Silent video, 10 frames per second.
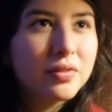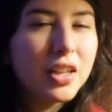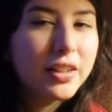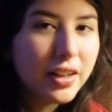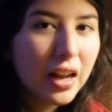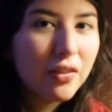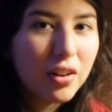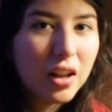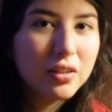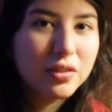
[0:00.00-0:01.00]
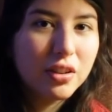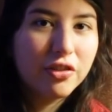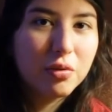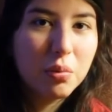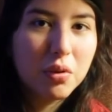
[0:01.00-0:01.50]
they did have a lot of stuff
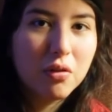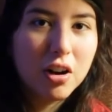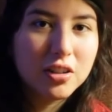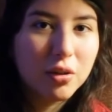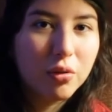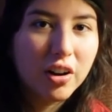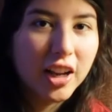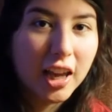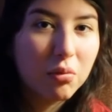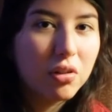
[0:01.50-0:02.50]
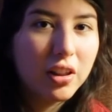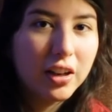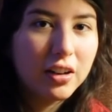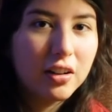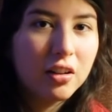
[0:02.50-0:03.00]
for people to watch that weren't game
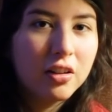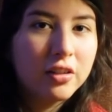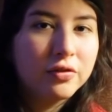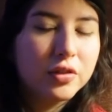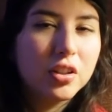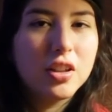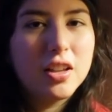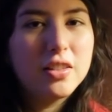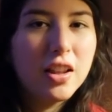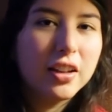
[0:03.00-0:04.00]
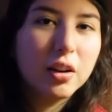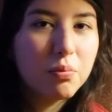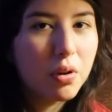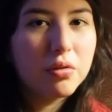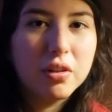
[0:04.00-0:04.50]
related, so that, like, they're
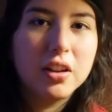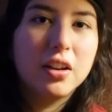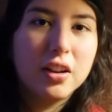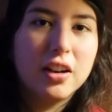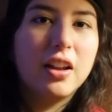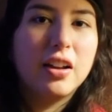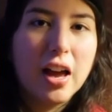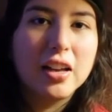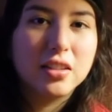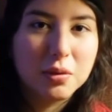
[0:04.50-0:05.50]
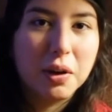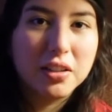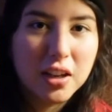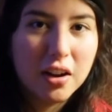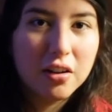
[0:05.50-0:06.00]
both really good as a
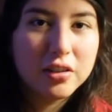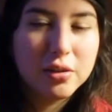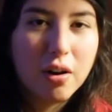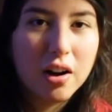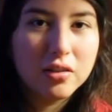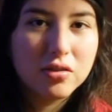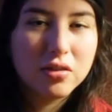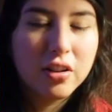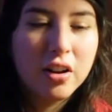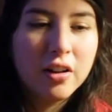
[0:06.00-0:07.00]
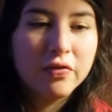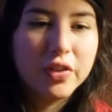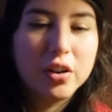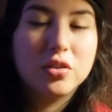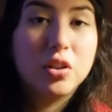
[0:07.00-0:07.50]
spectator to watch
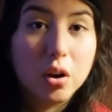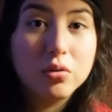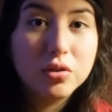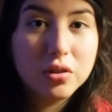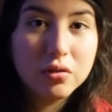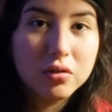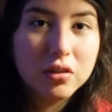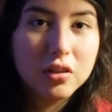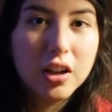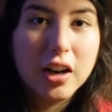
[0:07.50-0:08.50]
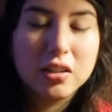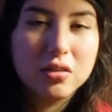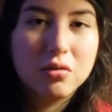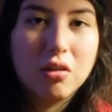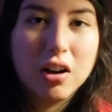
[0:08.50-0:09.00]
or to go to and not
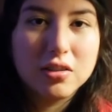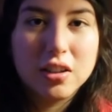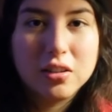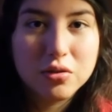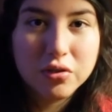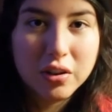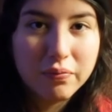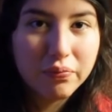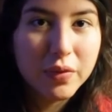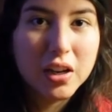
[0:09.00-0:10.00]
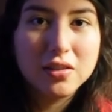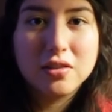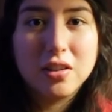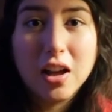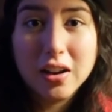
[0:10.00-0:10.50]
just watch like the stream, because
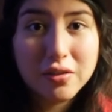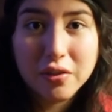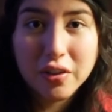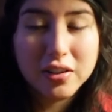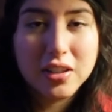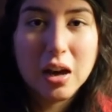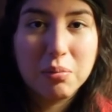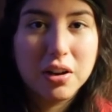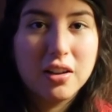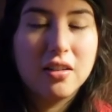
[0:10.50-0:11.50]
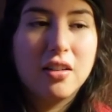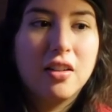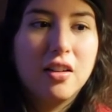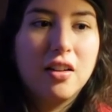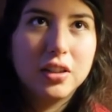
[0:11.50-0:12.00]
there's a lot of events happening.
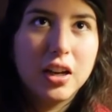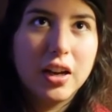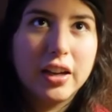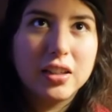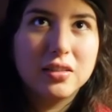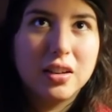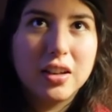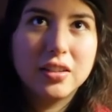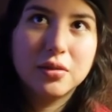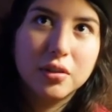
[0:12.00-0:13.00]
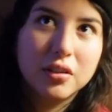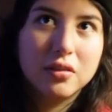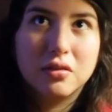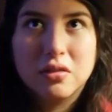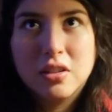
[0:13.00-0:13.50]
Yeah, I guess this one's